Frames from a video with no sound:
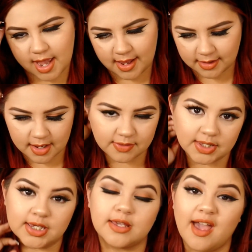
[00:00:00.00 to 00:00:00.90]
than
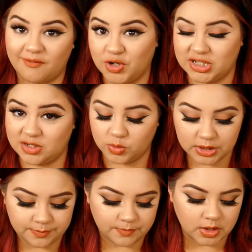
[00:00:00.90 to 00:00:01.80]
the Kat Von D
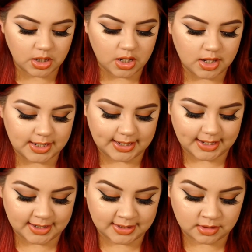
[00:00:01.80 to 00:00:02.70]
one.
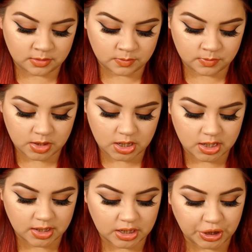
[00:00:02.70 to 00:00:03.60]
Um,
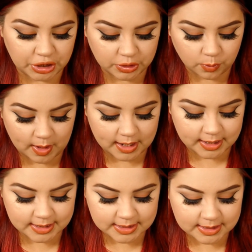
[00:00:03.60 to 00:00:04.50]

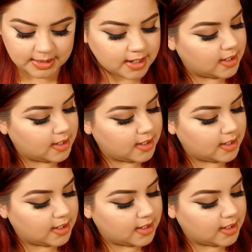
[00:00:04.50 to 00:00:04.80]
Color-wise,